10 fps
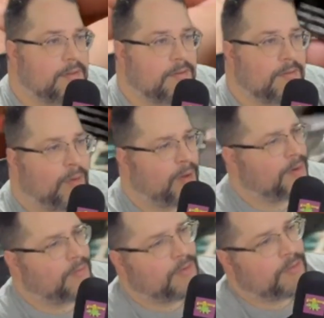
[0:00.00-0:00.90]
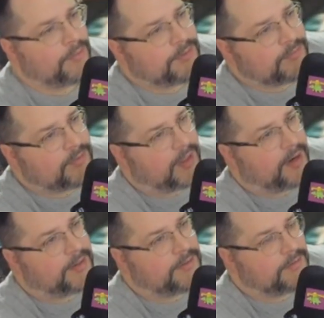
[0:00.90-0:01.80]
Why would I want to relive
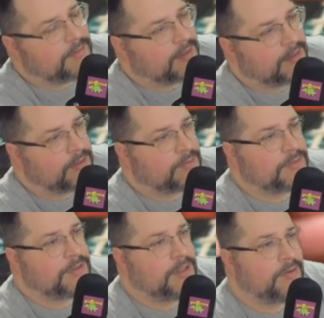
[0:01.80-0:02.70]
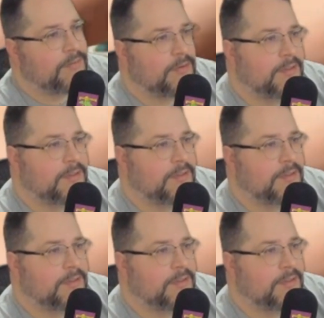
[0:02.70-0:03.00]
that? I don't really know.